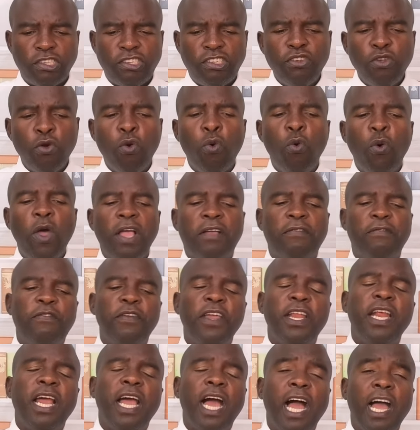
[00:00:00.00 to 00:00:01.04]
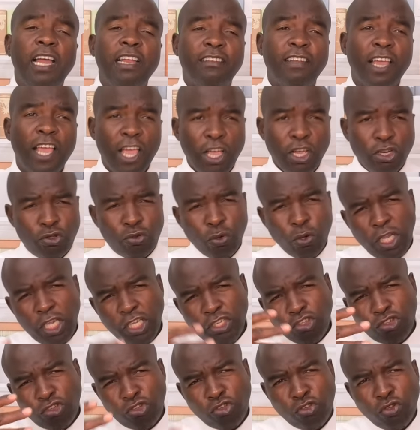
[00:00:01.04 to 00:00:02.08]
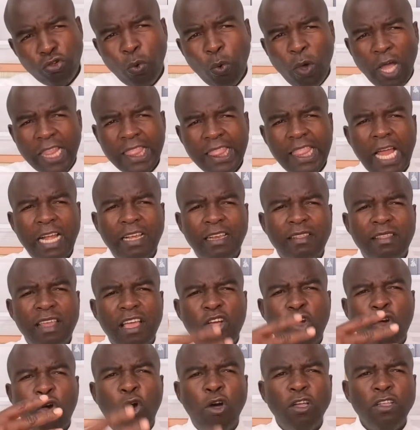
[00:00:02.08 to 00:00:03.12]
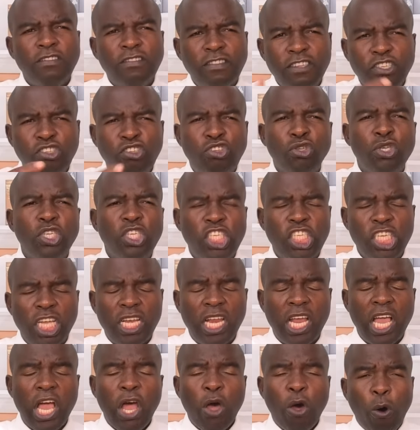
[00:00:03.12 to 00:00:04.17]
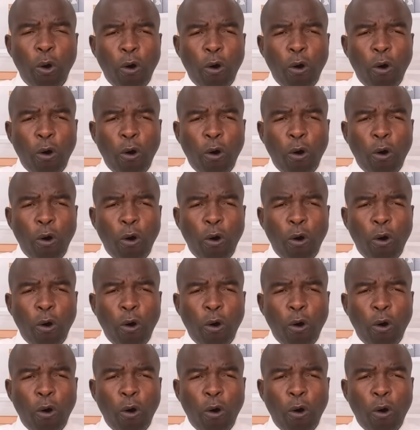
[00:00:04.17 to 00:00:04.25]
She will work very hard to ensure that the constitution